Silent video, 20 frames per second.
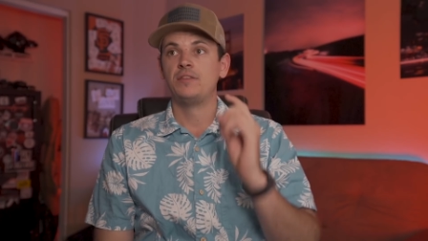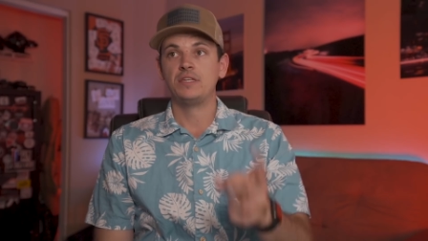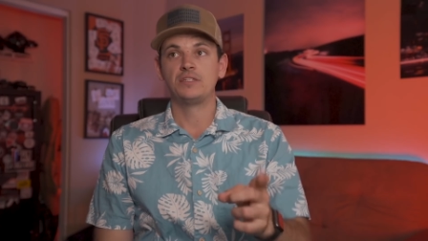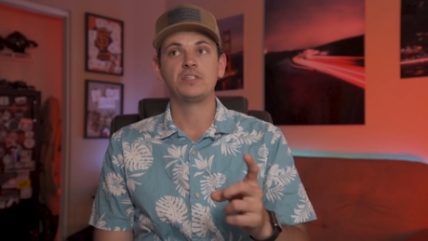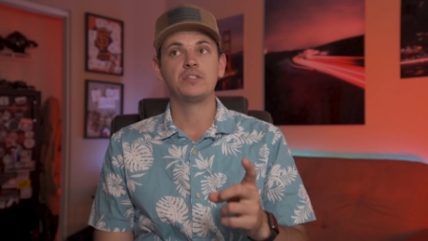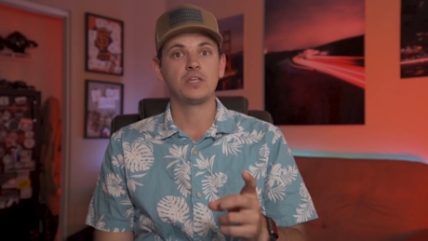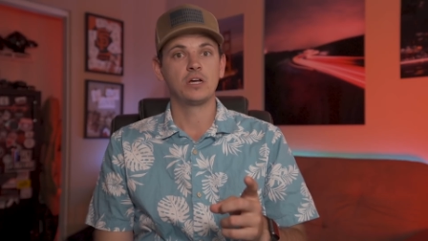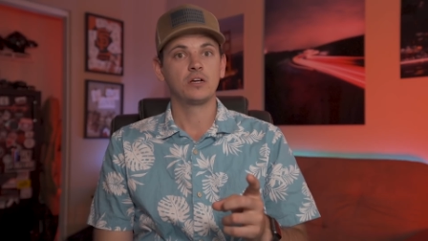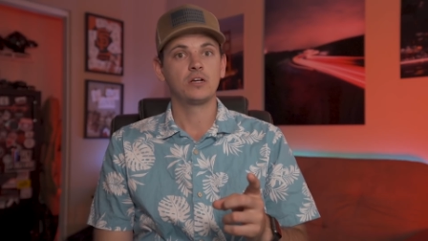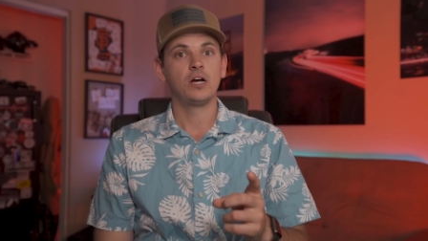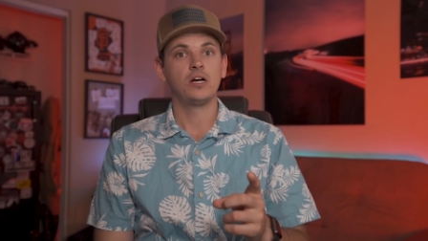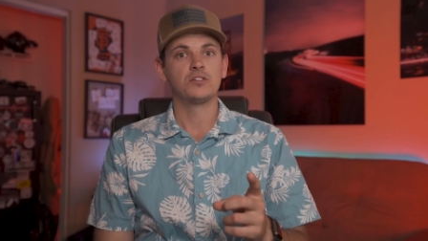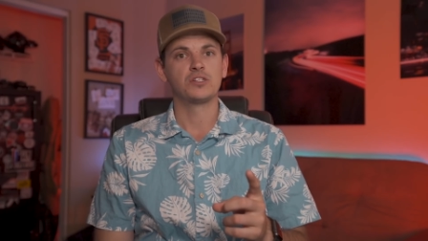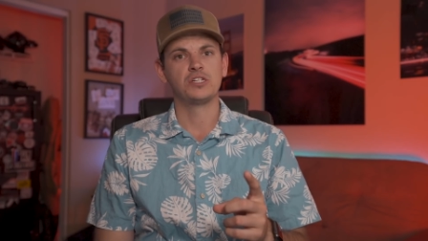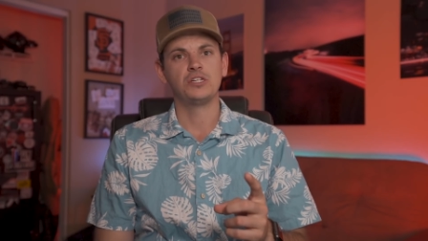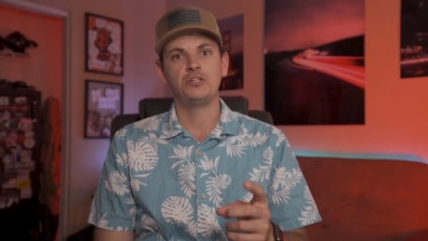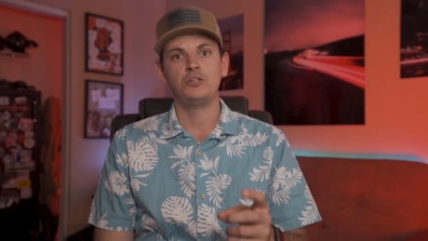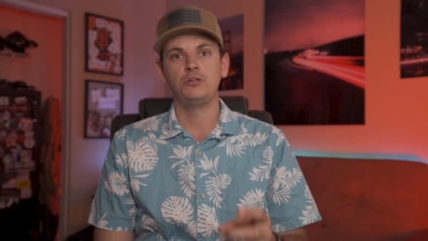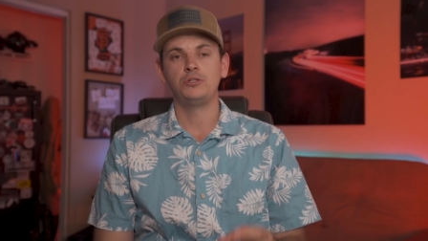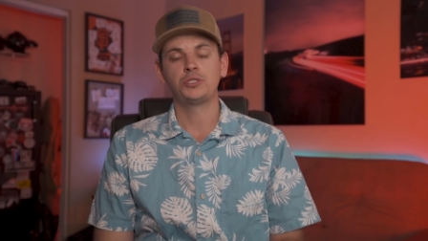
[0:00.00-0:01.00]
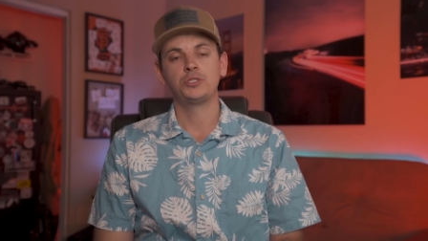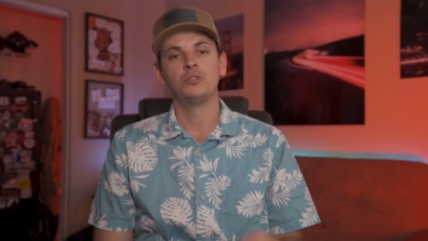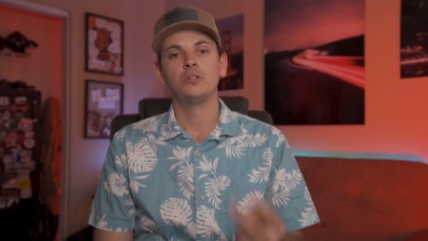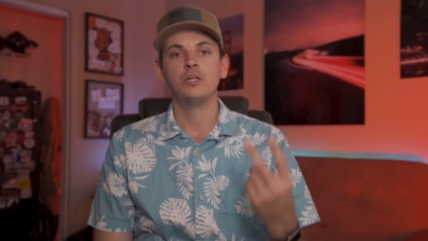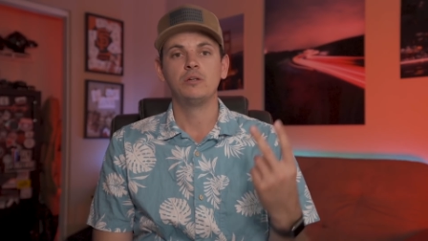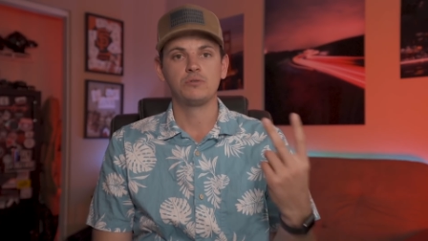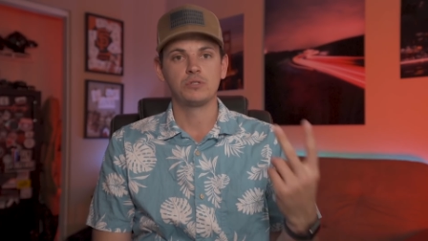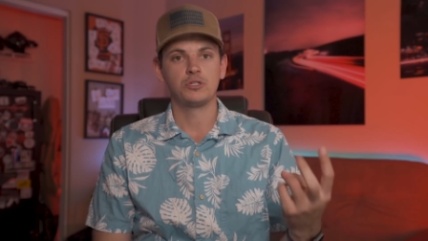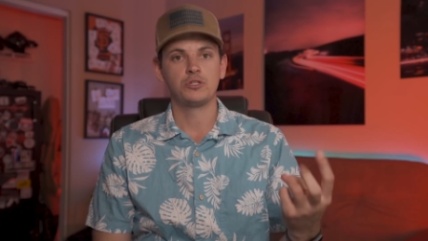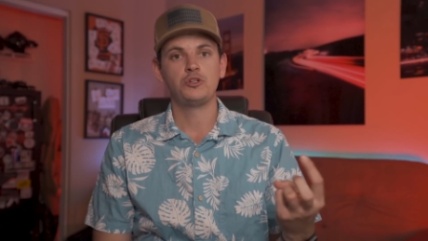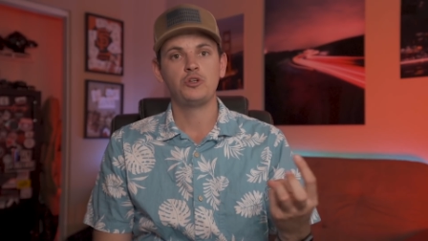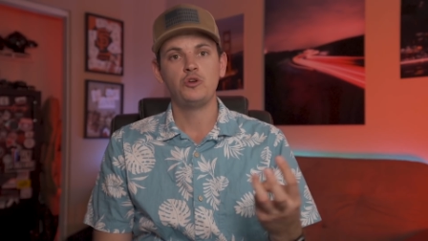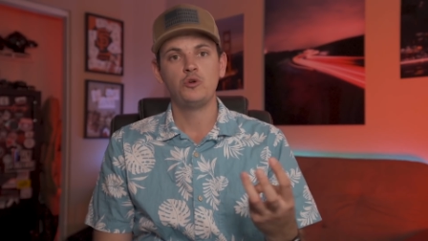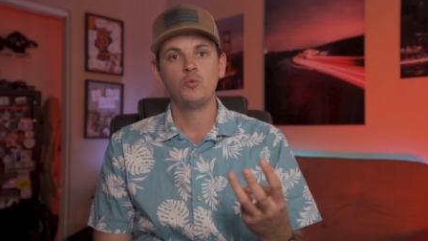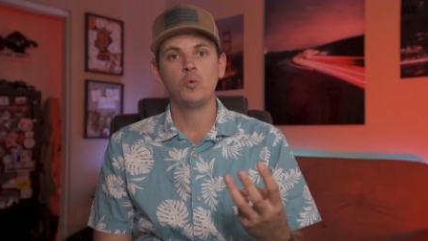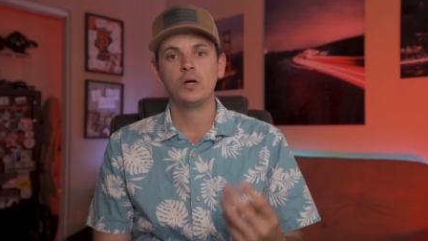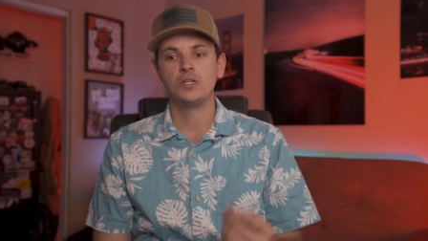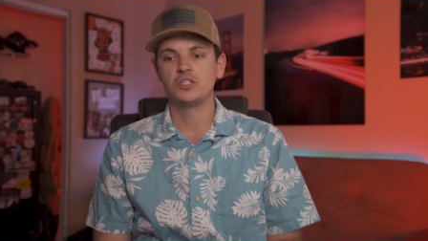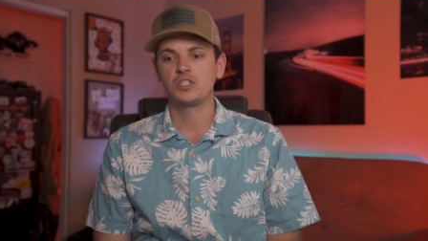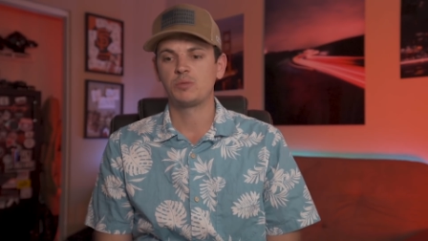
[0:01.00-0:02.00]
this is unconstitutional. It was a 2
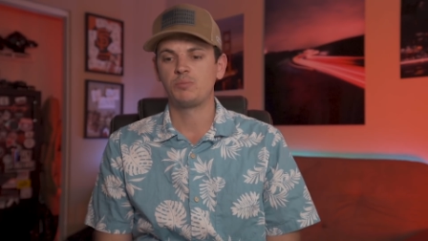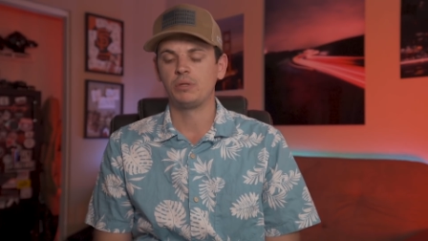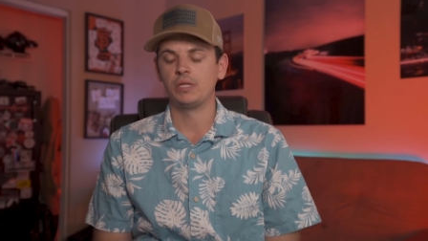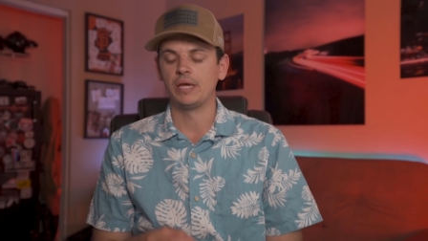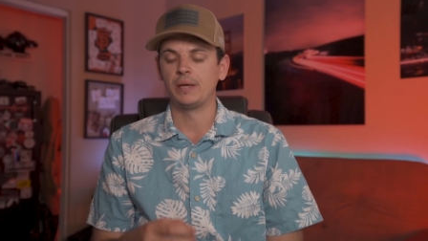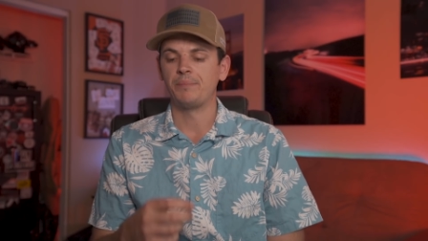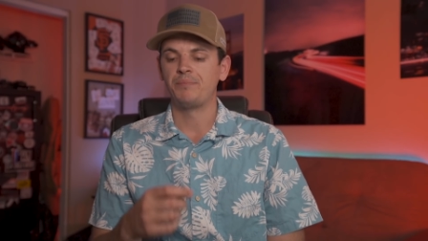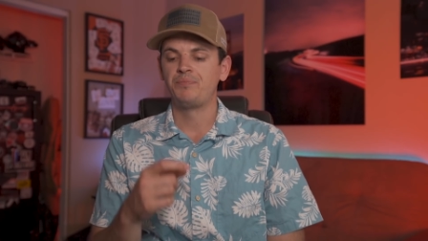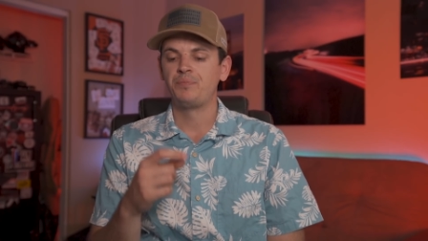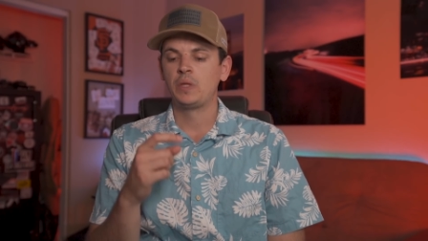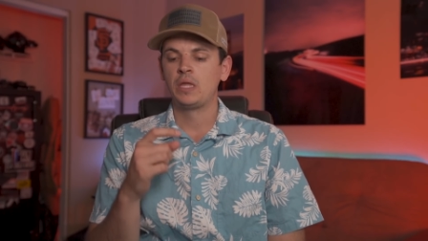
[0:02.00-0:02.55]
1 split.